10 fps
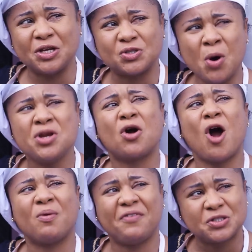me days. Who you
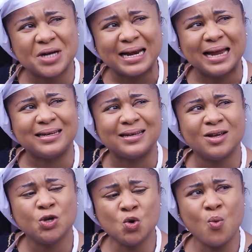dey call professional
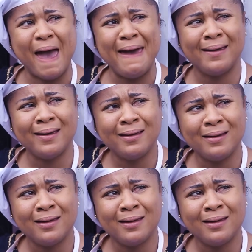nanny? You where?